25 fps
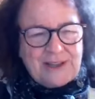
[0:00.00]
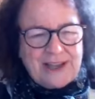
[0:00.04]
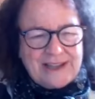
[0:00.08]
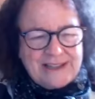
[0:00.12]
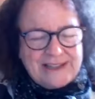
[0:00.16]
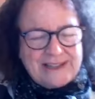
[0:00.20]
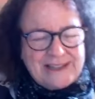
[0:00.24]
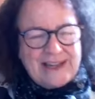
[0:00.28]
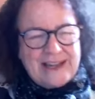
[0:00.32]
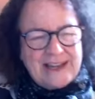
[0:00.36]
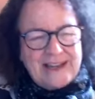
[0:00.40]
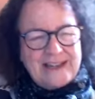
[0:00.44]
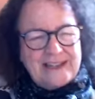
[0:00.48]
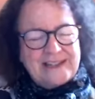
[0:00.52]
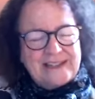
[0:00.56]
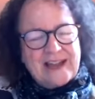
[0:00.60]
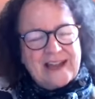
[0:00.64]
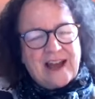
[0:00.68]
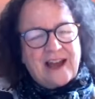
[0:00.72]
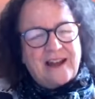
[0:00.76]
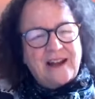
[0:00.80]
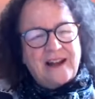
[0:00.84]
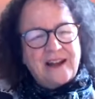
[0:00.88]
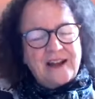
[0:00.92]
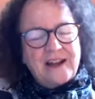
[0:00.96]
So let's say it's
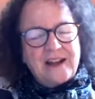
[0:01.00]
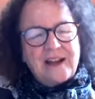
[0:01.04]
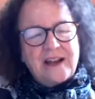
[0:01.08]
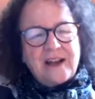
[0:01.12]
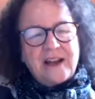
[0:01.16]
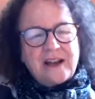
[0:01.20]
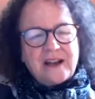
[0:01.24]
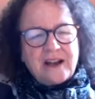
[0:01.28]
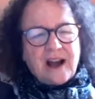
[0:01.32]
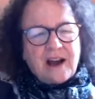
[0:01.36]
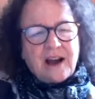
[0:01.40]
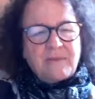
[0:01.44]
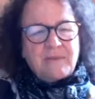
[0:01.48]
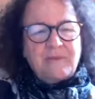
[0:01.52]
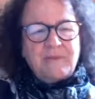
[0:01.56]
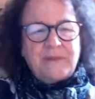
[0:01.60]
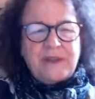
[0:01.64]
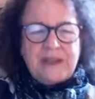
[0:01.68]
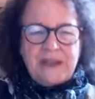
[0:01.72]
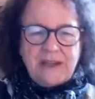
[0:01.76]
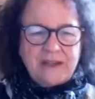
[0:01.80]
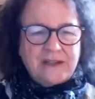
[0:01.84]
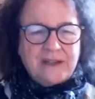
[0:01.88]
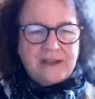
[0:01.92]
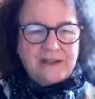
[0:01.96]
that.
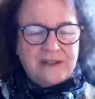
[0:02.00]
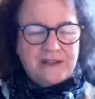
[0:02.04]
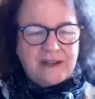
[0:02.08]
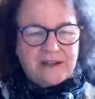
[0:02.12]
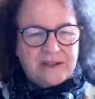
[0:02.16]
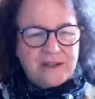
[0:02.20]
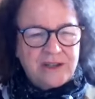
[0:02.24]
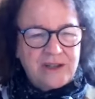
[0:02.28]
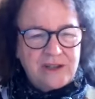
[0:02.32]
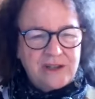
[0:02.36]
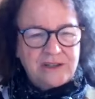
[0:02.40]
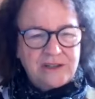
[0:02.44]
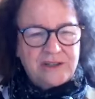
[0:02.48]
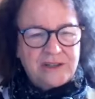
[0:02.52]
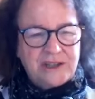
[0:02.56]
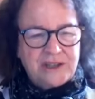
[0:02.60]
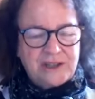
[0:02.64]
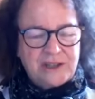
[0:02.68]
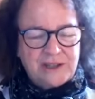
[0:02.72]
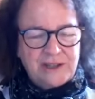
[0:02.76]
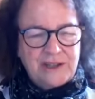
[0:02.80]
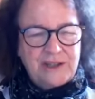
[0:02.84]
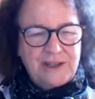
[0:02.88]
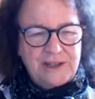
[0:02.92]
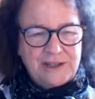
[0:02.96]
Heat conduction
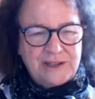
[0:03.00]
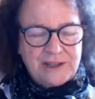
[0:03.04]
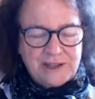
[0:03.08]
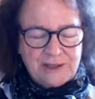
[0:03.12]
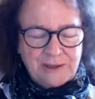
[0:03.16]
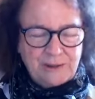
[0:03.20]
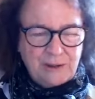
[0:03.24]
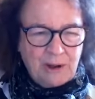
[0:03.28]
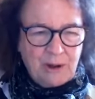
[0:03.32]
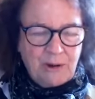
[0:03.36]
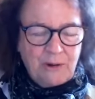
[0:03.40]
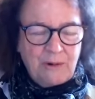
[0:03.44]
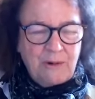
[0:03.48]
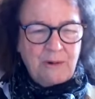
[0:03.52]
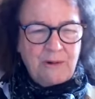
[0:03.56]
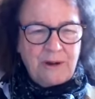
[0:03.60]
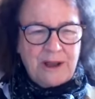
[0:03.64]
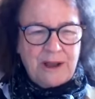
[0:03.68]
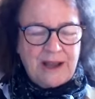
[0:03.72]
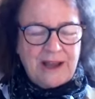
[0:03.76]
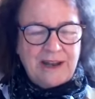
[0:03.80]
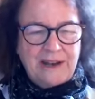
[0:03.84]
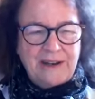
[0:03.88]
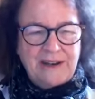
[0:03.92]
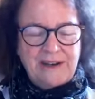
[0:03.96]
is slow,
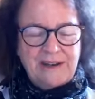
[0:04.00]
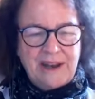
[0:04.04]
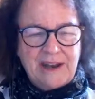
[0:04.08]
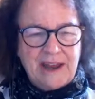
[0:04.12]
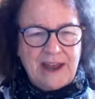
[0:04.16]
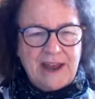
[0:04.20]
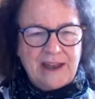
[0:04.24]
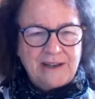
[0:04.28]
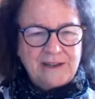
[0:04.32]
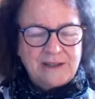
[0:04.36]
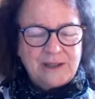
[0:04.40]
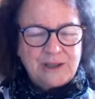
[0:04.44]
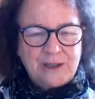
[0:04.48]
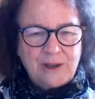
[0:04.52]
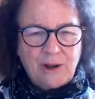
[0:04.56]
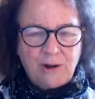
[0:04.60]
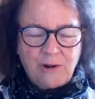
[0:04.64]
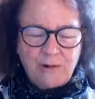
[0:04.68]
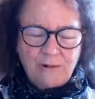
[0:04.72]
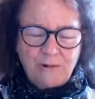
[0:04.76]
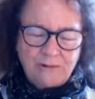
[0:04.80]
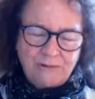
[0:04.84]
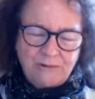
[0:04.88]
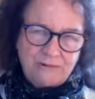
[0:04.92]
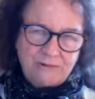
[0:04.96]
and
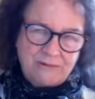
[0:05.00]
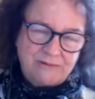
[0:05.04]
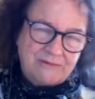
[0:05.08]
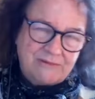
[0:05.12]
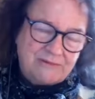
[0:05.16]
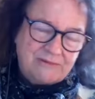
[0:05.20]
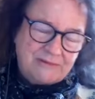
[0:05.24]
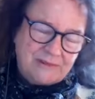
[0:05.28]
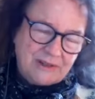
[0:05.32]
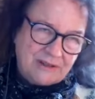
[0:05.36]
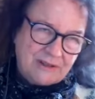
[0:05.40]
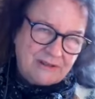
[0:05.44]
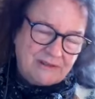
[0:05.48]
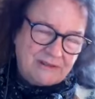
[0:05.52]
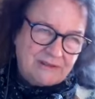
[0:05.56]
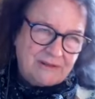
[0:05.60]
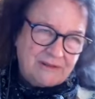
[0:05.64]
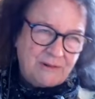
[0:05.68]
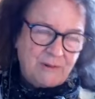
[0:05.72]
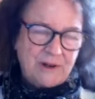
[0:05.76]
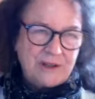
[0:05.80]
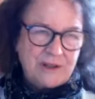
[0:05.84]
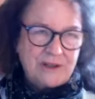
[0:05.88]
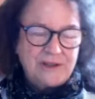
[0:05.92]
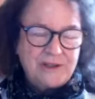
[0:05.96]
so the
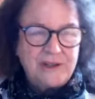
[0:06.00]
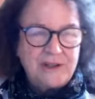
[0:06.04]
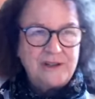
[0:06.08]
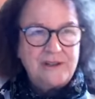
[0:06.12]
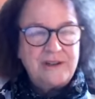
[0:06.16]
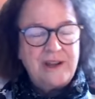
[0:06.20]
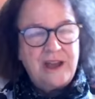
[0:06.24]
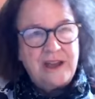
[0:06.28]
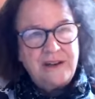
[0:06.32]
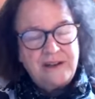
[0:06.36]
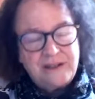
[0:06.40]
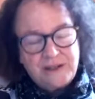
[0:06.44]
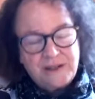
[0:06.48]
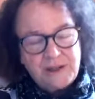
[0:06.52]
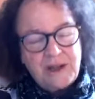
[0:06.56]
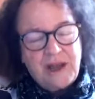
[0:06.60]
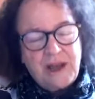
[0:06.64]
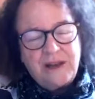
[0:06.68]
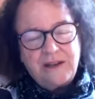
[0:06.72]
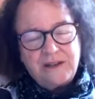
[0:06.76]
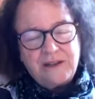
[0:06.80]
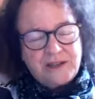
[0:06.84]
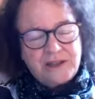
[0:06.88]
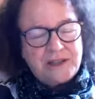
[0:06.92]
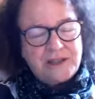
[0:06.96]
question, and it's
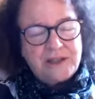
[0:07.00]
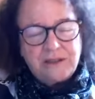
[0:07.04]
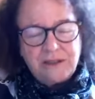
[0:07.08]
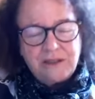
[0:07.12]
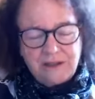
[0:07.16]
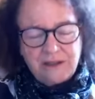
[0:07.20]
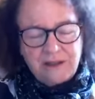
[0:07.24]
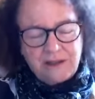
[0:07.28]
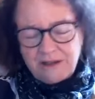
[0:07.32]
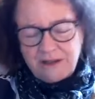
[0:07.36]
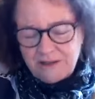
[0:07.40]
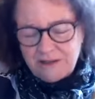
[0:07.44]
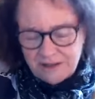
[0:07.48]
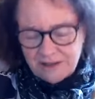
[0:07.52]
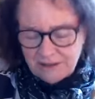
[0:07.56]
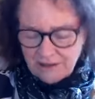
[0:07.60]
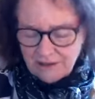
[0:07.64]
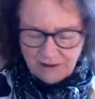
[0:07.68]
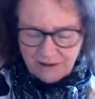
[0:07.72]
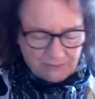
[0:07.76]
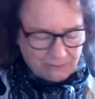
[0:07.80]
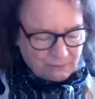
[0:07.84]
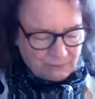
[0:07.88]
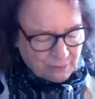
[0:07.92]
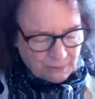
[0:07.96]

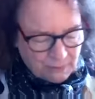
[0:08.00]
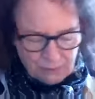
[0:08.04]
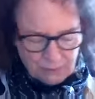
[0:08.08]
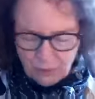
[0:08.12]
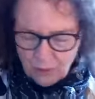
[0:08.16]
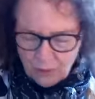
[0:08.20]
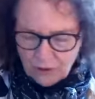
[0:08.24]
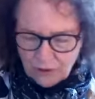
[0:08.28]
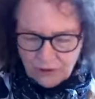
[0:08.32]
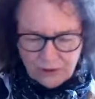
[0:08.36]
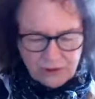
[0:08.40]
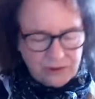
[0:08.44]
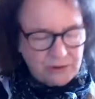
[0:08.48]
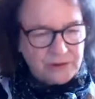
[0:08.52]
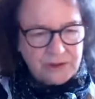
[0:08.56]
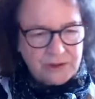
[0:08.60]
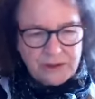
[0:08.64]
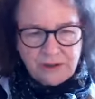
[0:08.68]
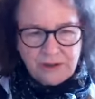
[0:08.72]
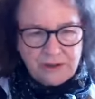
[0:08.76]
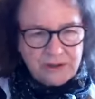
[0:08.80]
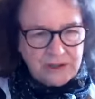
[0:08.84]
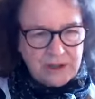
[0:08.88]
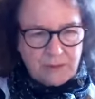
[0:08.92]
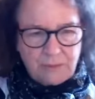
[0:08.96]
proportional to
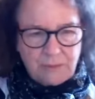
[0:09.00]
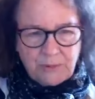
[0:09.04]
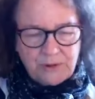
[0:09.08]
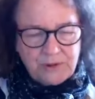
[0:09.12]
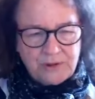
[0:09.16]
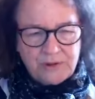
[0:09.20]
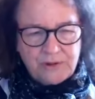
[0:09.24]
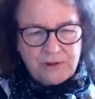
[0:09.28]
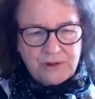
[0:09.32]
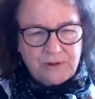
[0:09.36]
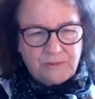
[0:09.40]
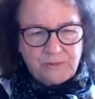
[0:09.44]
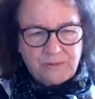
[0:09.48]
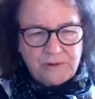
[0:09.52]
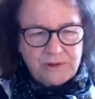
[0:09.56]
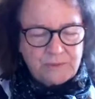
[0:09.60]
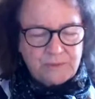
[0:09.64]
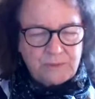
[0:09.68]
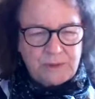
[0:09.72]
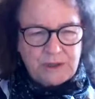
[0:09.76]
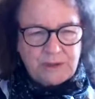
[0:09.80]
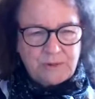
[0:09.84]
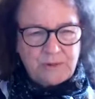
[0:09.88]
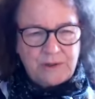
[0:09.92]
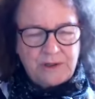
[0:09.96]
the temperature difference
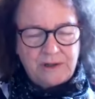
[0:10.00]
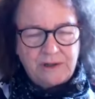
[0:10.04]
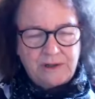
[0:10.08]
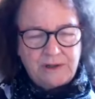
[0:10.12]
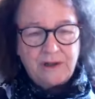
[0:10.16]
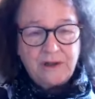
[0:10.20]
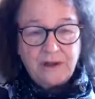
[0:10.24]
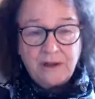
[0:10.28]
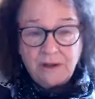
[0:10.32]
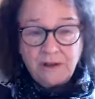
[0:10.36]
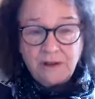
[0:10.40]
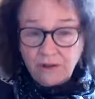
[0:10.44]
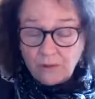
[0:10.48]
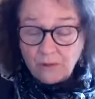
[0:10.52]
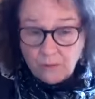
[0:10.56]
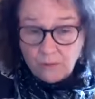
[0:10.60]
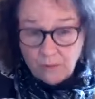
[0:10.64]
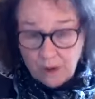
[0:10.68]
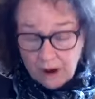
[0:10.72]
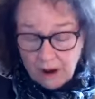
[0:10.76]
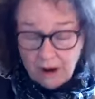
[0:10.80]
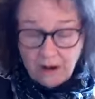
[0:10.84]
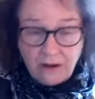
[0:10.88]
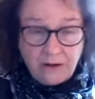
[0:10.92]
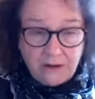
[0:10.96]
between the
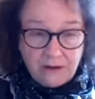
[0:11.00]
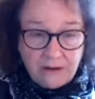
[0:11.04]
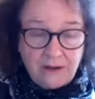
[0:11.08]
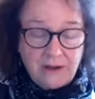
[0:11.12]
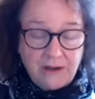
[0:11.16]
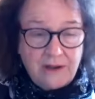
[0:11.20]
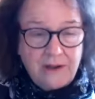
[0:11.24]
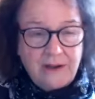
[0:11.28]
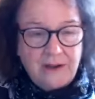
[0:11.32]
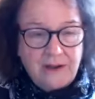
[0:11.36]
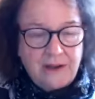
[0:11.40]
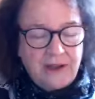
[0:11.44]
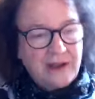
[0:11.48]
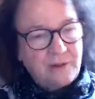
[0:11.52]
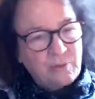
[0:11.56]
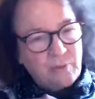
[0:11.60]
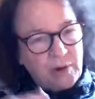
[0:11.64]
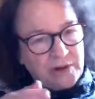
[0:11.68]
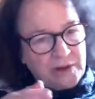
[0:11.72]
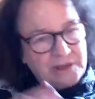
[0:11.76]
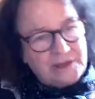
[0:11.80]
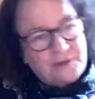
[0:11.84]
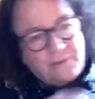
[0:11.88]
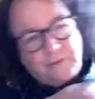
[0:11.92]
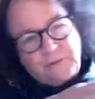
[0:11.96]
rock and
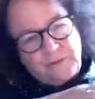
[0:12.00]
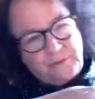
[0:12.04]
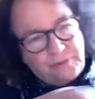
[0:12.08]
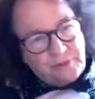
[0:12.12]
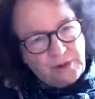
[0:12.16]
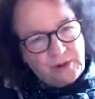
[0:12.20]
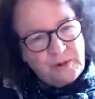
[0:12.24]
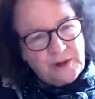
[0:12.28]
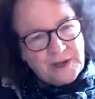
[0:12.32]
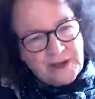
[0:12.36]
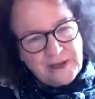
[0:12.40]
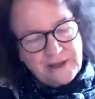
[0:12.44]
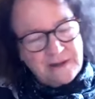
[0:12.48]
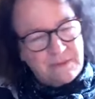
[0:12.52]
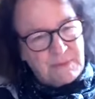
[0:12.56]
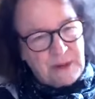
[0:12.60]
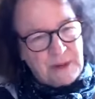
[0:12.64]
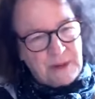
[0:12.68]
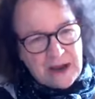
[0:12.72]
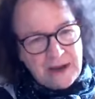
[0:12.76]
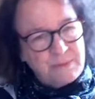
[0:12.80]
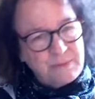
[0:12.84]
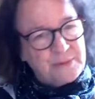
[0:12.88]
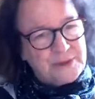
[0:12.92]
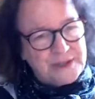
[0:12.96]
what's flowing in the
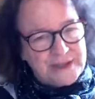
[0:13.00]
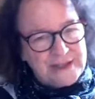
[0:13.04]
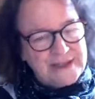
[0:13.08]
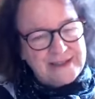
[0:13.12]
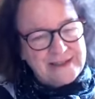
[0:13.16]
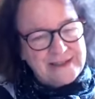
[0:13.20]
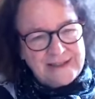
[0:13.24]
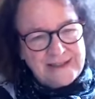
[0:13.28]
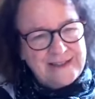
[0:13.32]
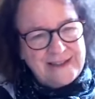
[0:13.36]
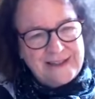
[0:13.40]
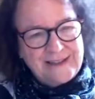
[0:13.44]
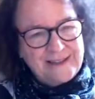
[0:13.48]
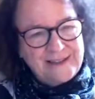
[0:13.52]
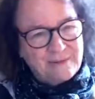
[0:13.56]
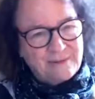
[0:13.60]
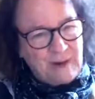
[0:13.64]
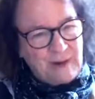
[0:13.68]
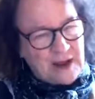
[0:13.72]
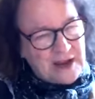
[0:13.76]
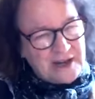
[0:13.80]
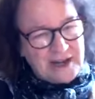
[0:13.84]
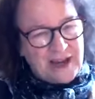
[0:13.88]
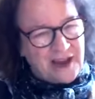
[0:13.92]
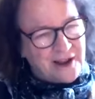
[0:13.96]
pipes in the
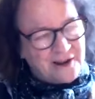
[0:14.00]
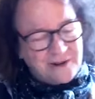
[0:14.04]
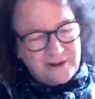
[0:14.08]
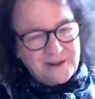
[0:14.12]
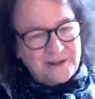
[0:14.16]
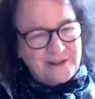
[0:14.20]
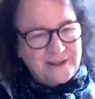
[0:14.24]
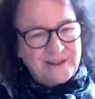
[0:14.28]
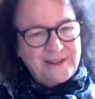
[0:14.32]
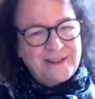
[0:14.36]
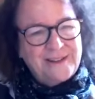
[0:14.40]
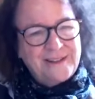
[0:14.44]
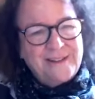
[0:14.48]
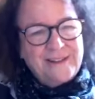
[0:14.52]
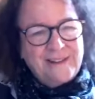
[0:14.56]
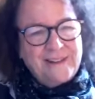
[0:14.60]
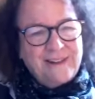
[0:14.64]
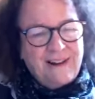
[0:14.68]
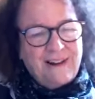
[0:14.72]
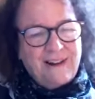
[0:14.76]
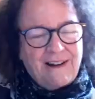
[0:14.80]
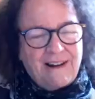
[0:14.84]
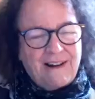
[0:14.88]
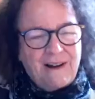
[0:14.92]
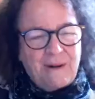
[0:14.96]
radiator.
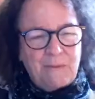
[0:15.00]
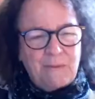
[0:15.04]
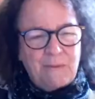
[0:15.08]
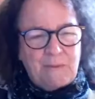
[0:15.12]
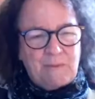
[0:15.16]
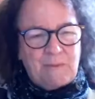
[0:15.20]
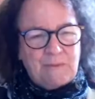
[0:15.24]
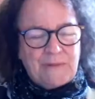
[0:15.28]
I